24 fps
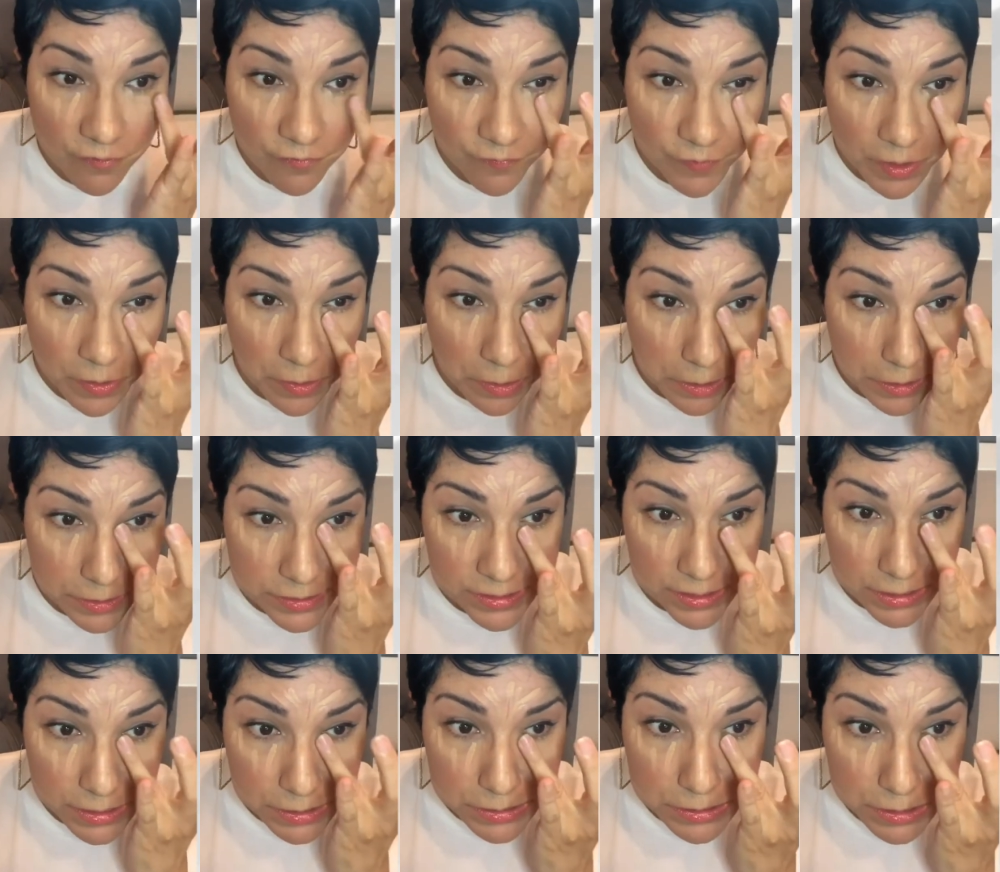because then it's
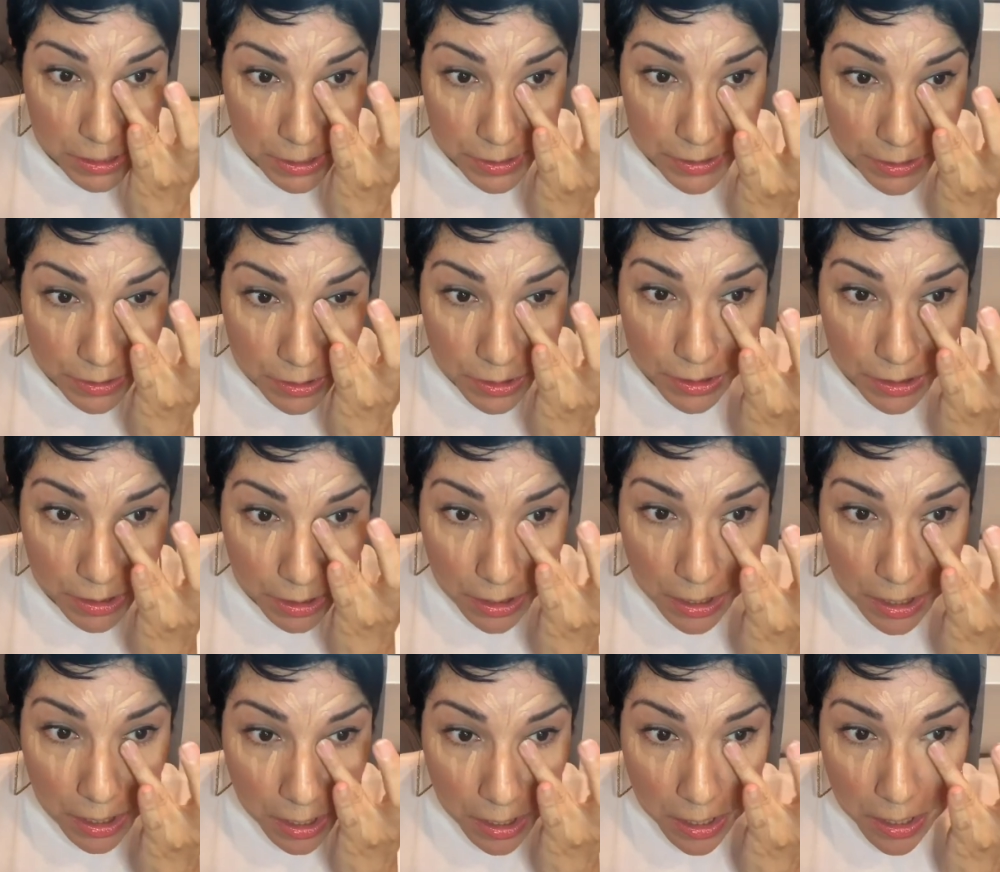
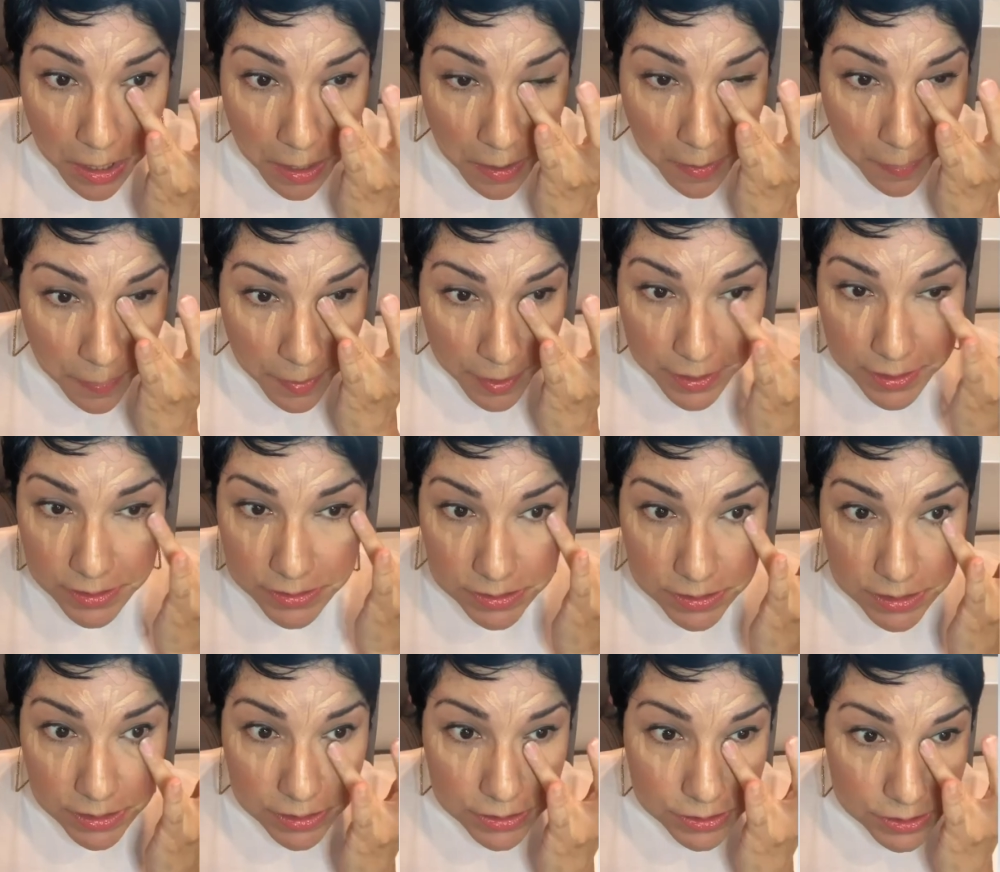gonna
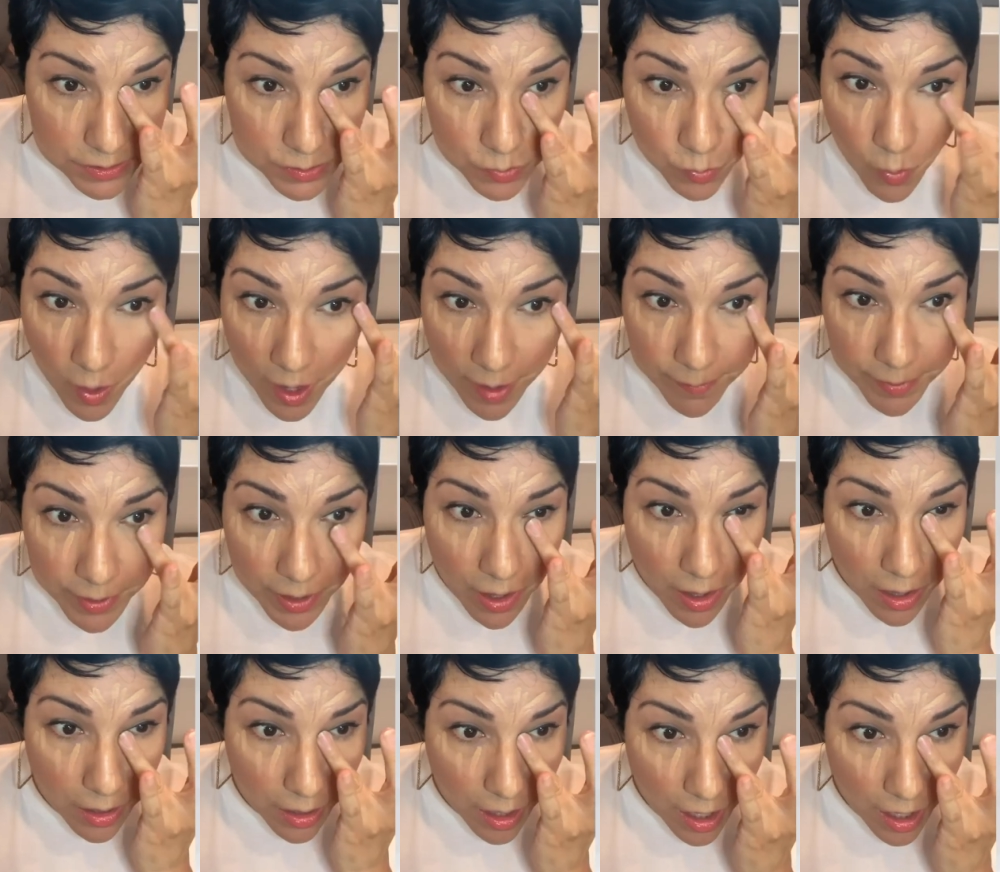just wipe it all off.